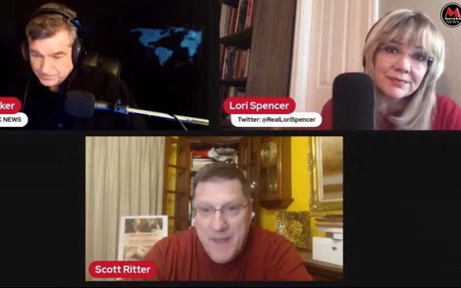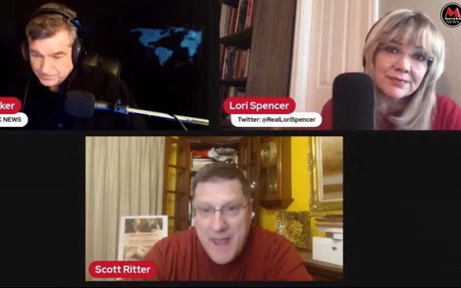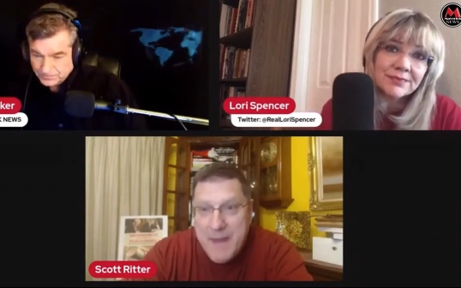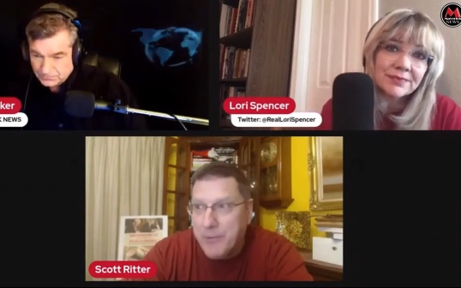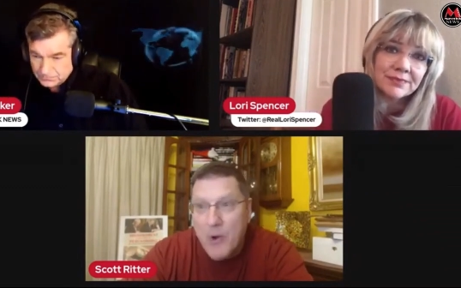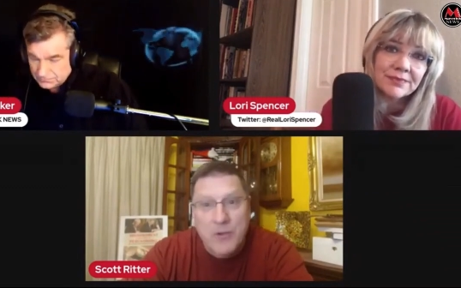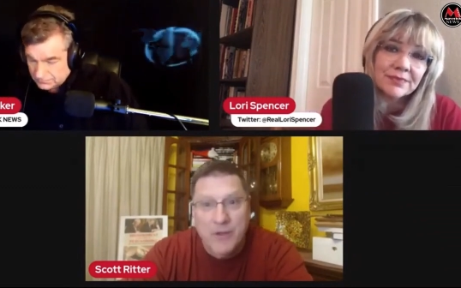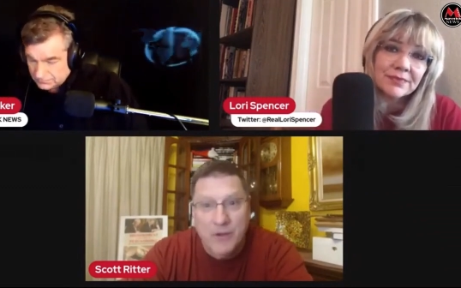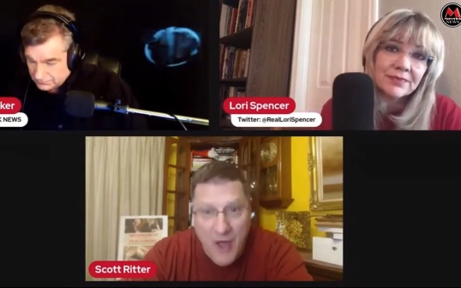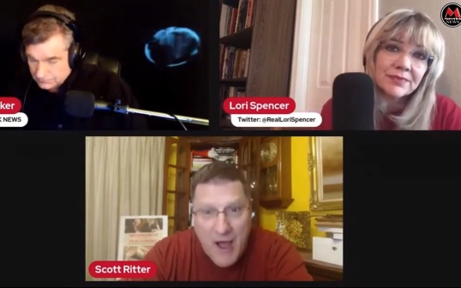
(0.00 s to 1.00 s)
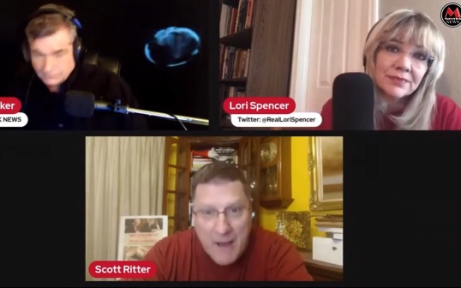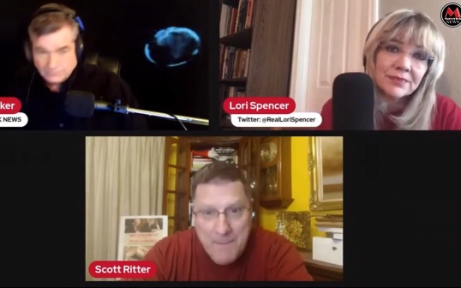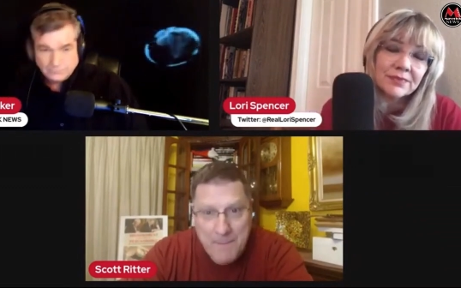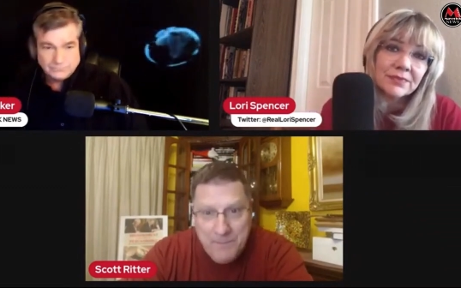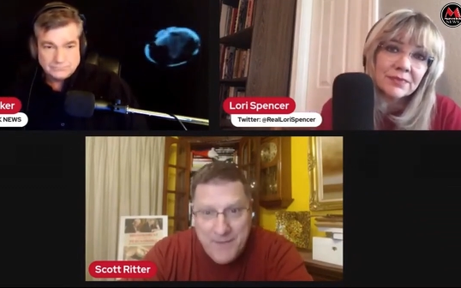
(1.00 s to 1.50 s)
Speaker 1: they broke the law.
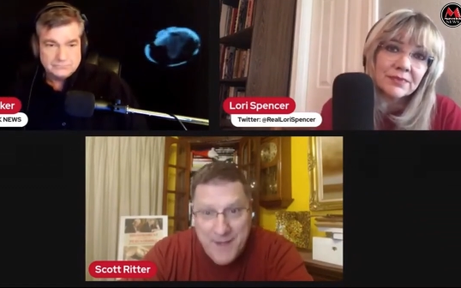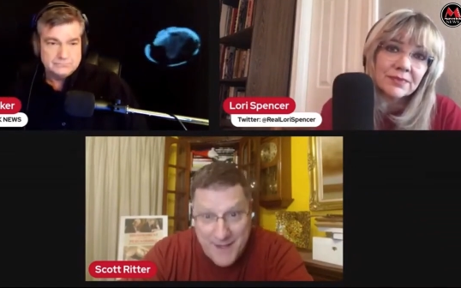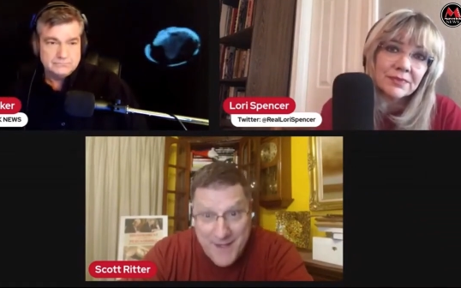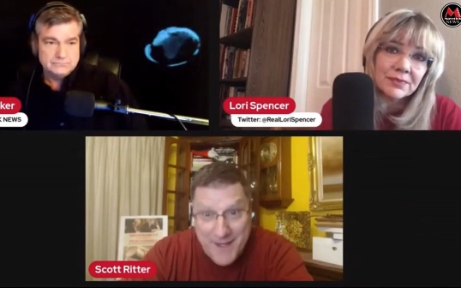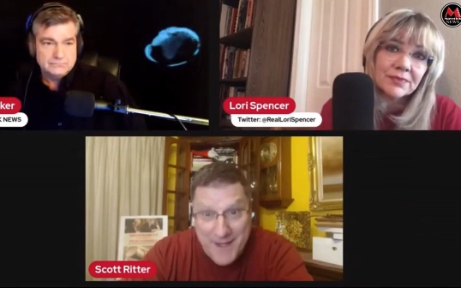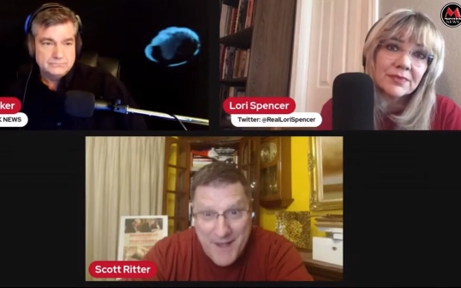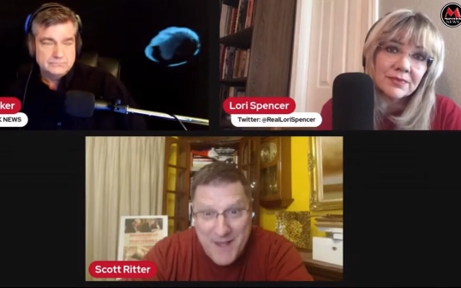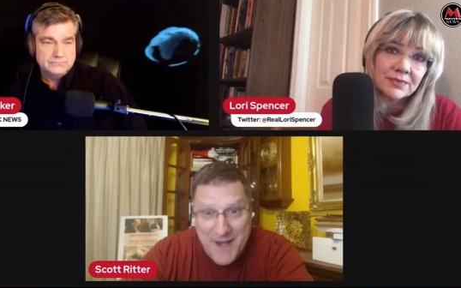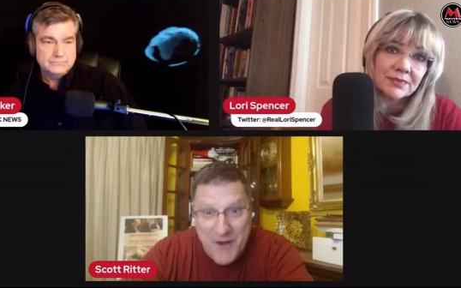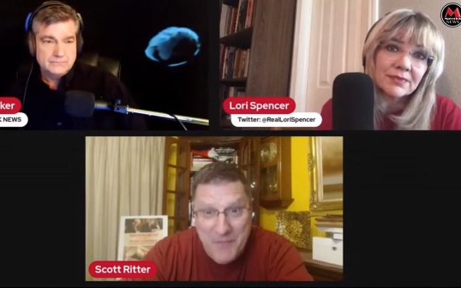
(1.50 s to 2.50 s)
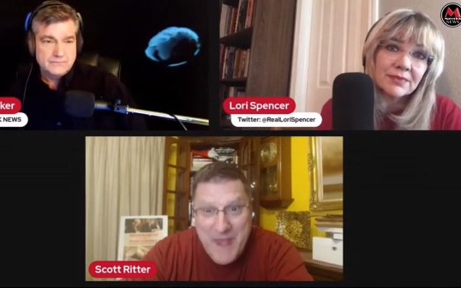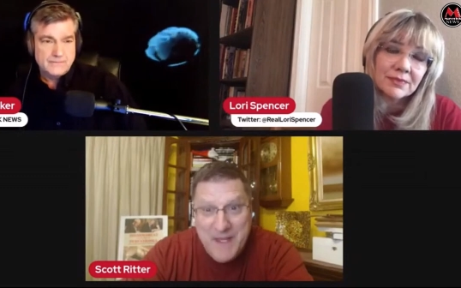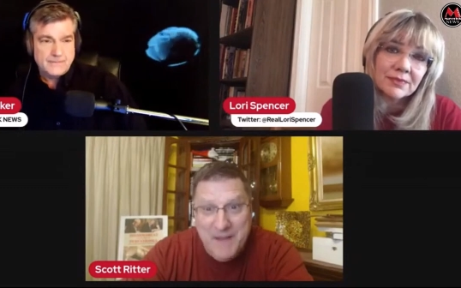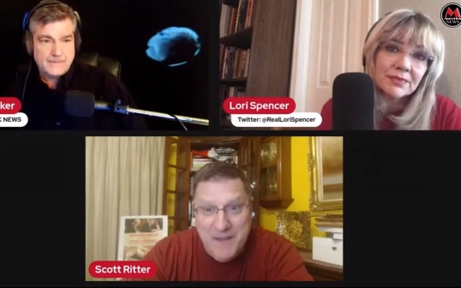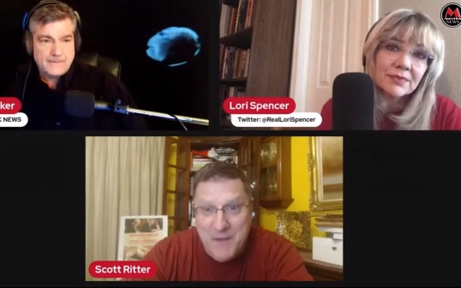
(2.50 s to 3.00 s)
You know, they
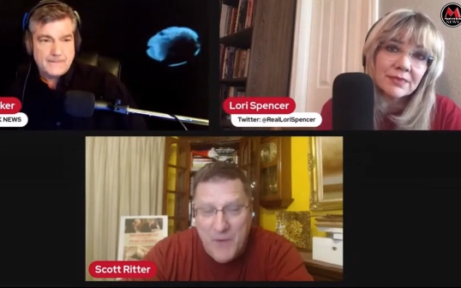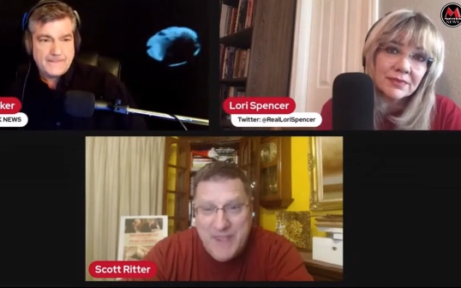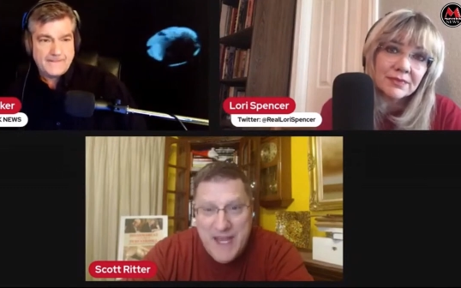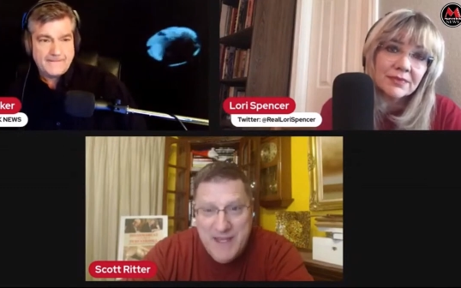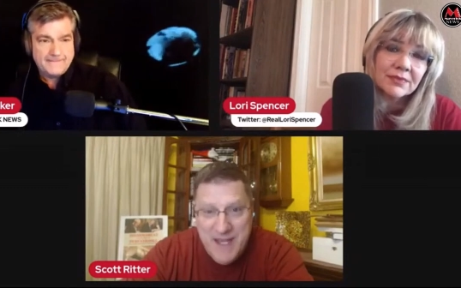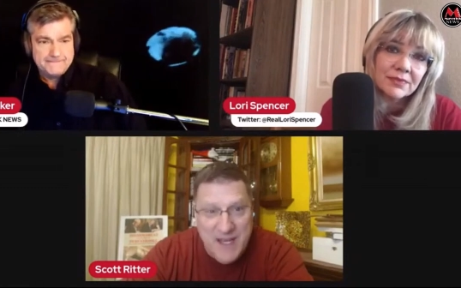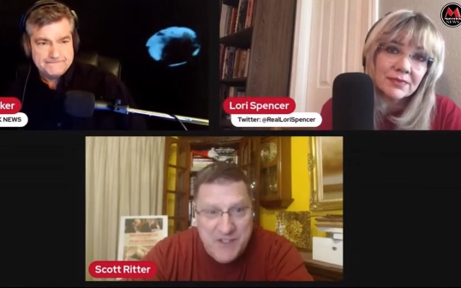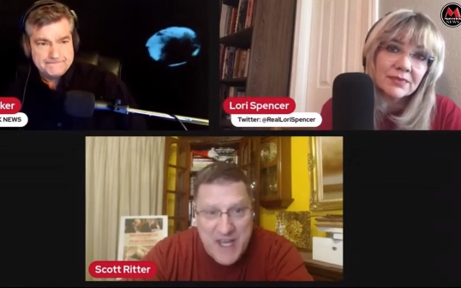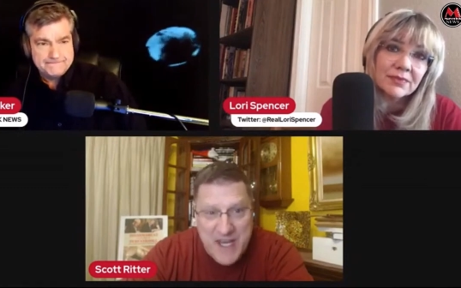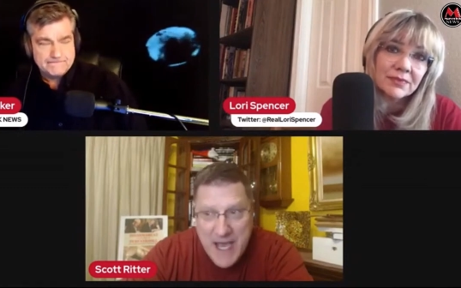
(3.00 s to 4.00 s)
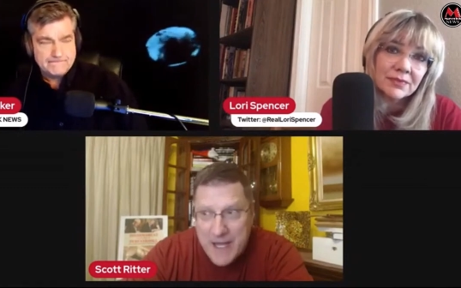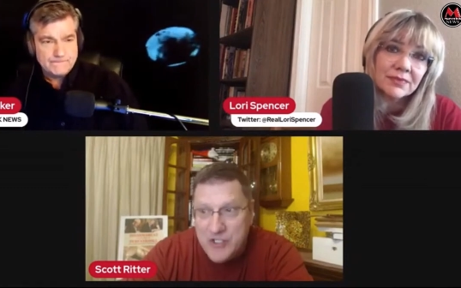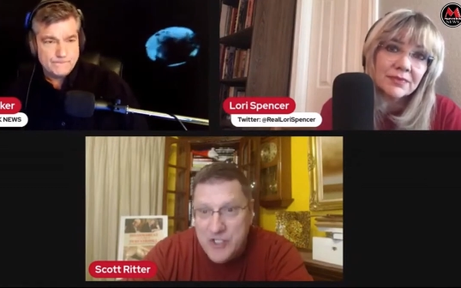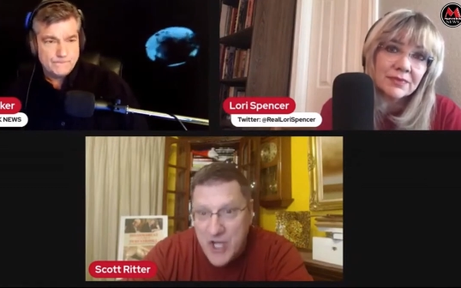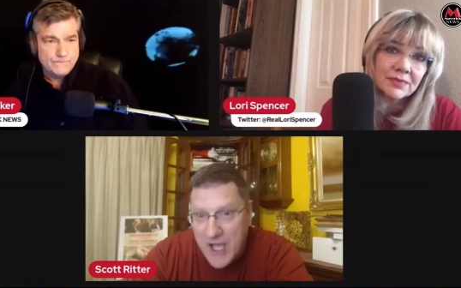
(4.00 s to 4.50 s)
did what they did is they got a
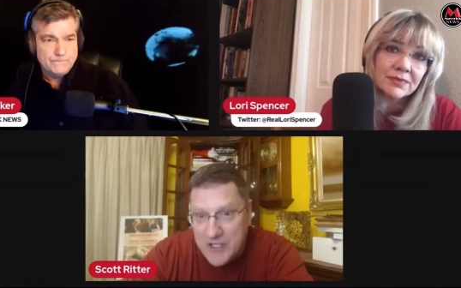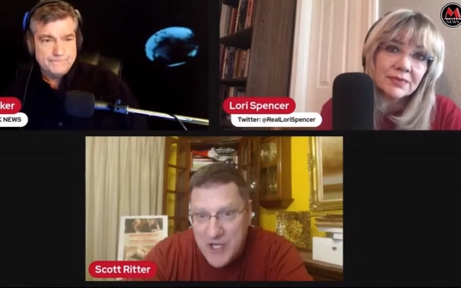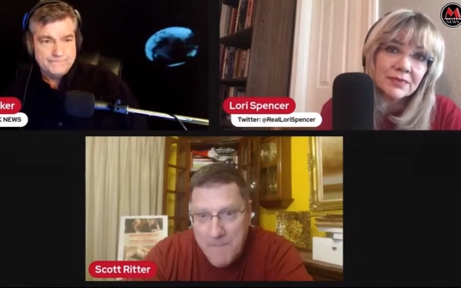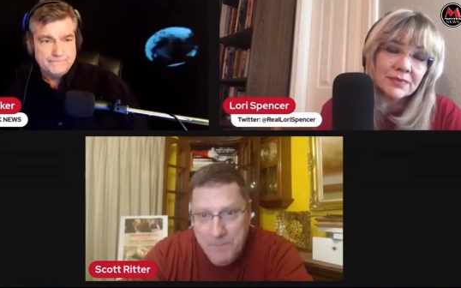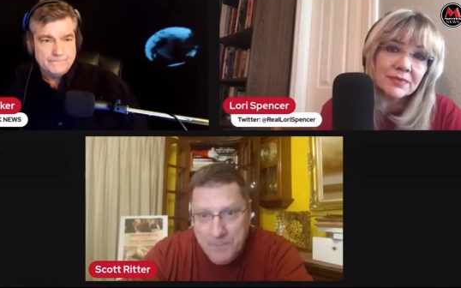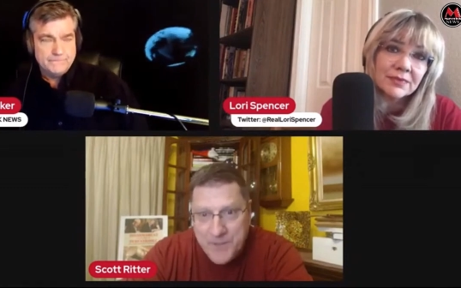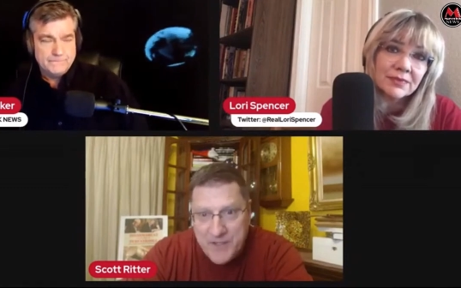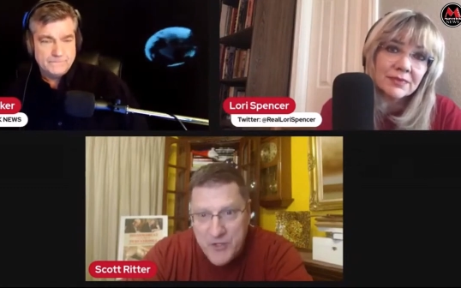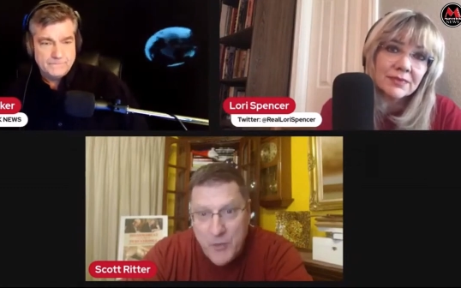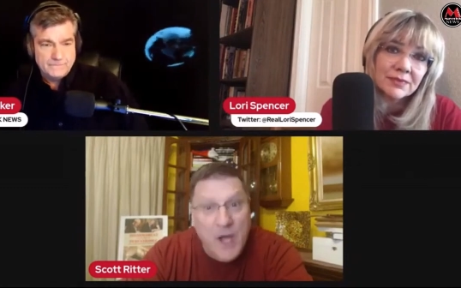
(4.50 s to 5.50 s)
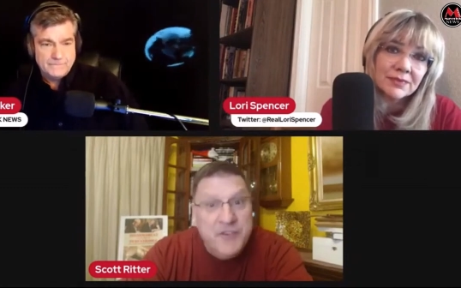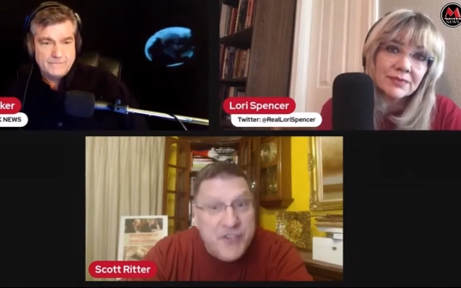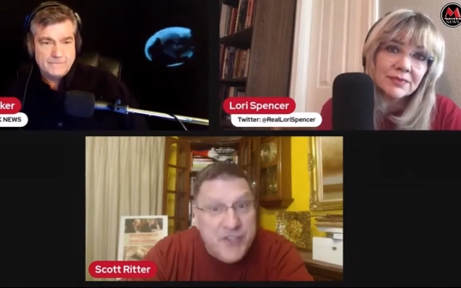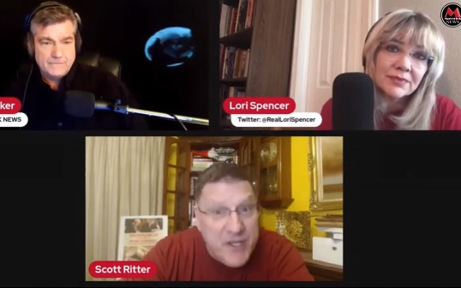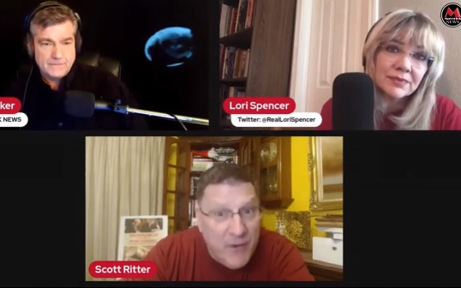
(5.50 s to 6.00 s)
judge to
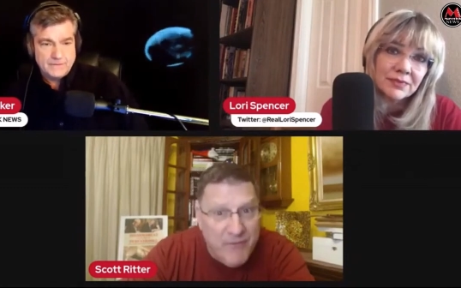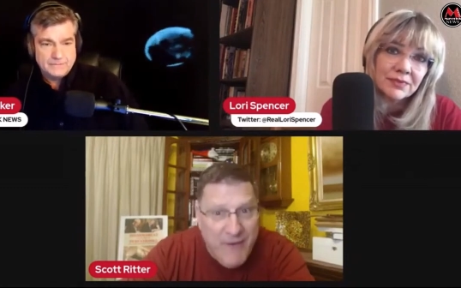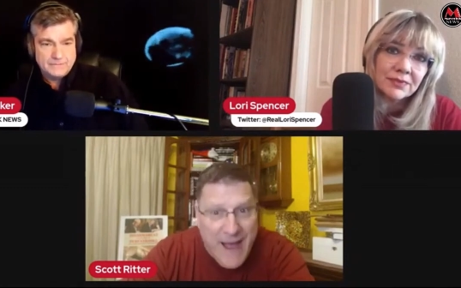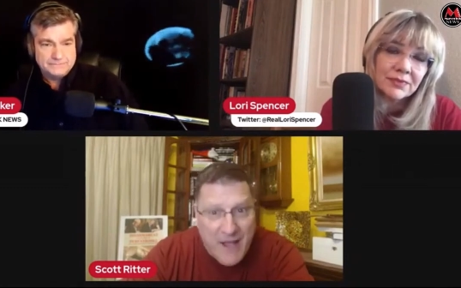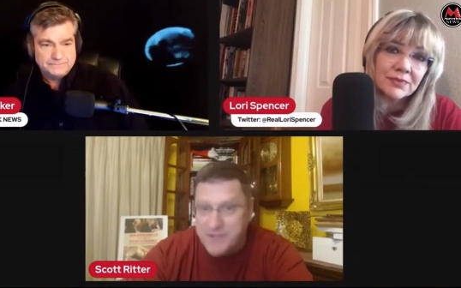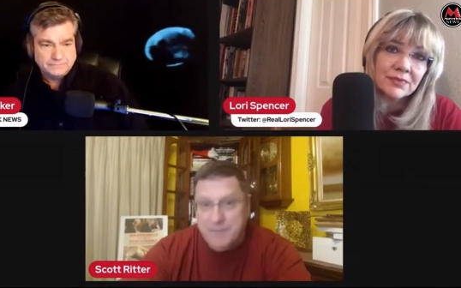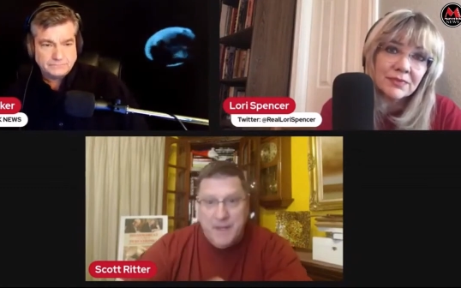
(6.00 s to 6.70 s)
unseal the files.